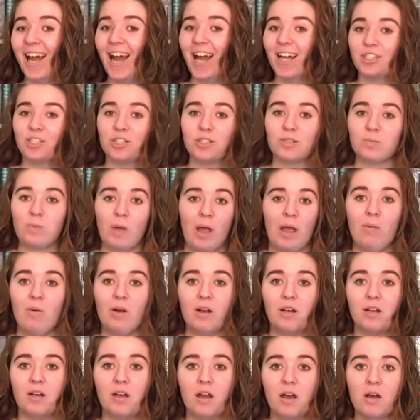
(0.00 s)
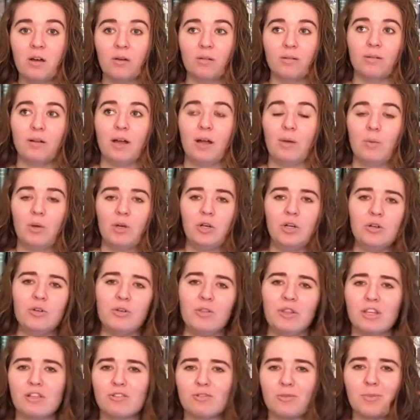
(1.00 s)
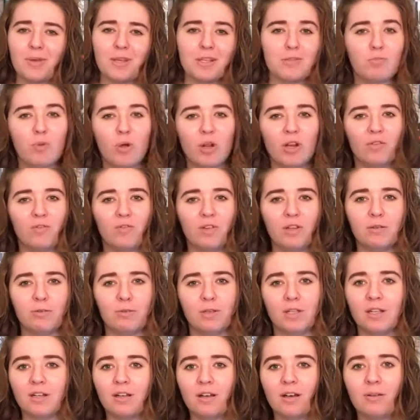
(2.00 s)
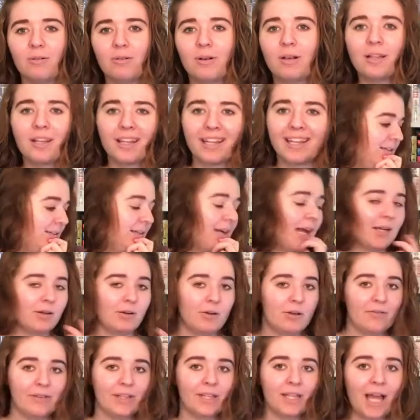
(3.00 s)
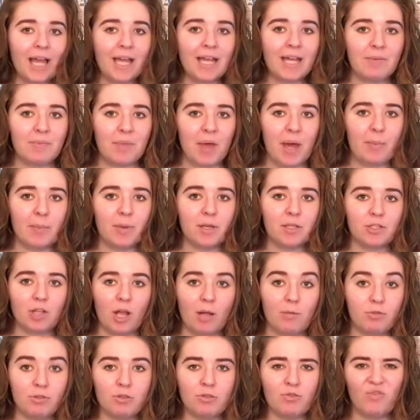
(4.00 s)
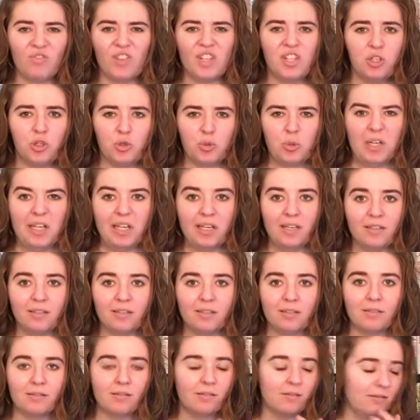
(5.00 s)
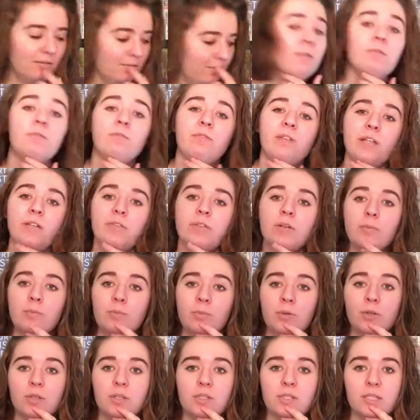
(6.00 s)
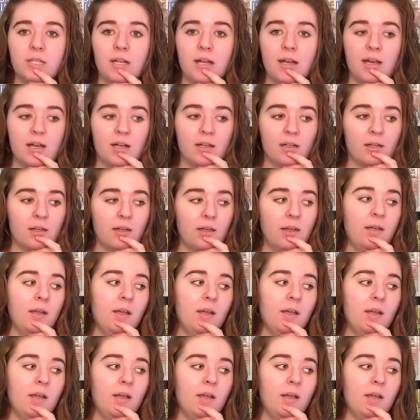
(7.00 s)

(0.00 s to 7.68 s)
I want to know. I want to know things from his point of view, you know? Like, I don't even like him that much. I'm just intrigued. Favorite book snack?